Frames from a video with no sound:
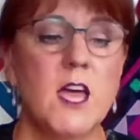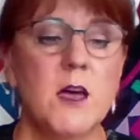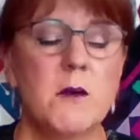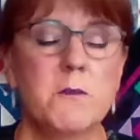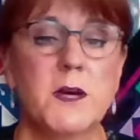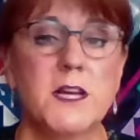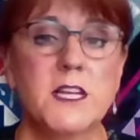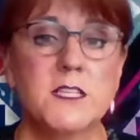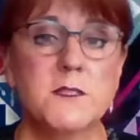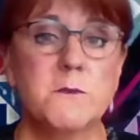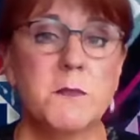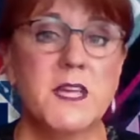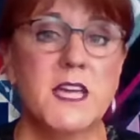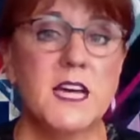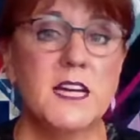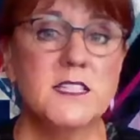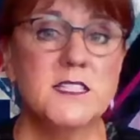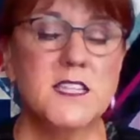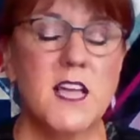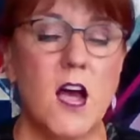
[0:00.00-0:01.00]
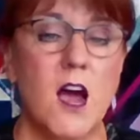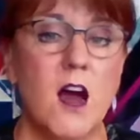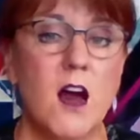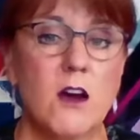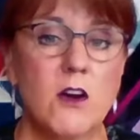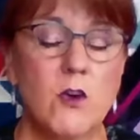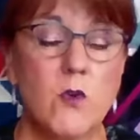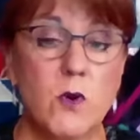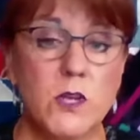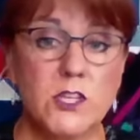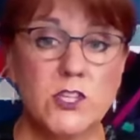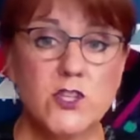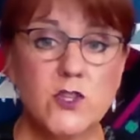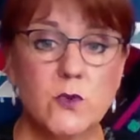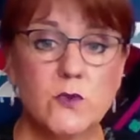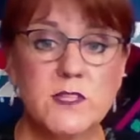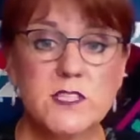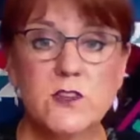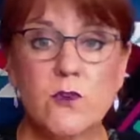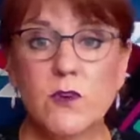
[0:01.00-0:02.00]
but is because our quilt
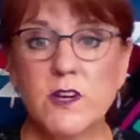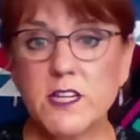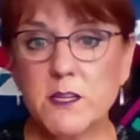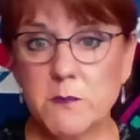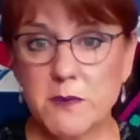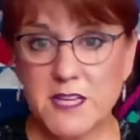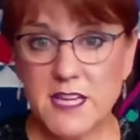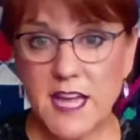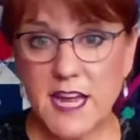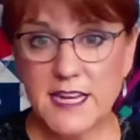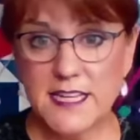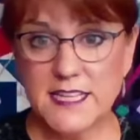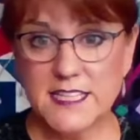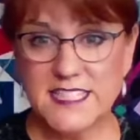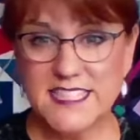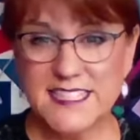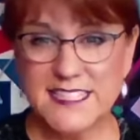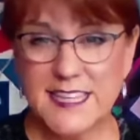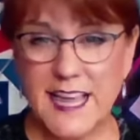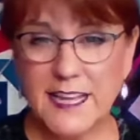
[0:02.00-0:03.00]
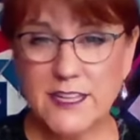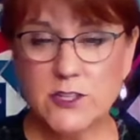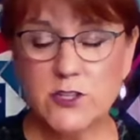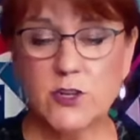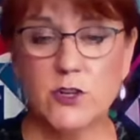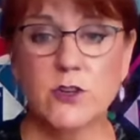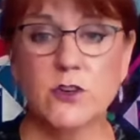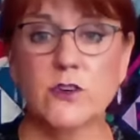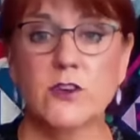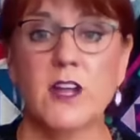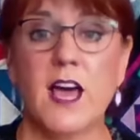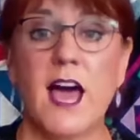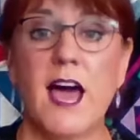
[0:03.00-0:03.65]
show is going to be kind of centered